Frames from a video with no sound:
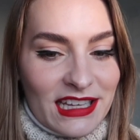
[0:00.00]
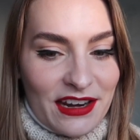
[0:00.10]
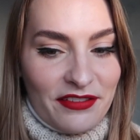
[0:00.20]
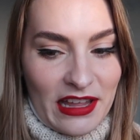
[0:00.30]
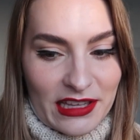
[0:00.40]
that
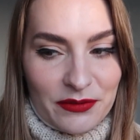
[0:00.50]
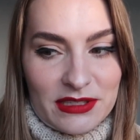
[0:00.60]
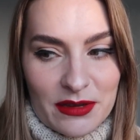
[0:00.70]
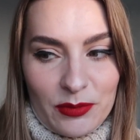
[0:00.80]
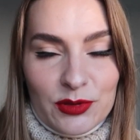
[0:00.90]
I finally was
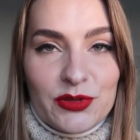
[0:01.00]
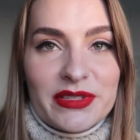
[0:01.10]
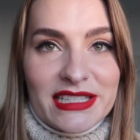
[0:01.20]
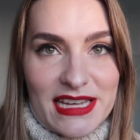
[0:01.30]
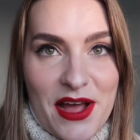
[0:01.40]
able to
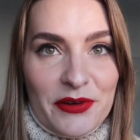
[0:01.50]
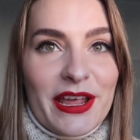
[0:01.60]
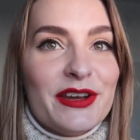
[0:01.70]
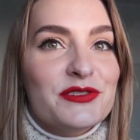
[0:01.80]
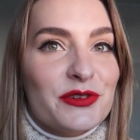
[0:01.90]
sit down
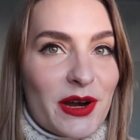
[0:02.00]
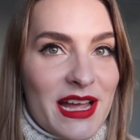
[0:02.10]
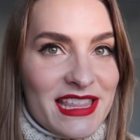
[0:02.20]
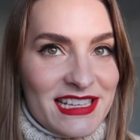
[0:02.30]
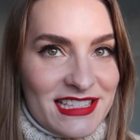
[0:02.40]
and
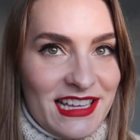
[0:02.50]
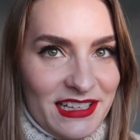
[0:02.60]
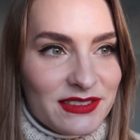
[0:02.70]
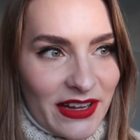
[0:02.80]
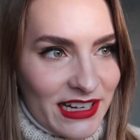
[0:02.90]
try these
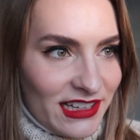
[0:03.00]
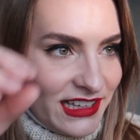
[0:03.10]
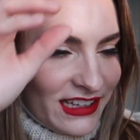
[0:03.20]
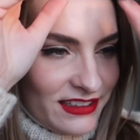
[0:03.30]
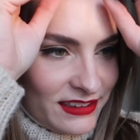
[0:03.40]
things
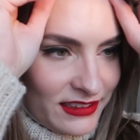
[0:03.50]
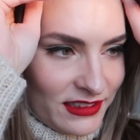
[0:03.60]
finally.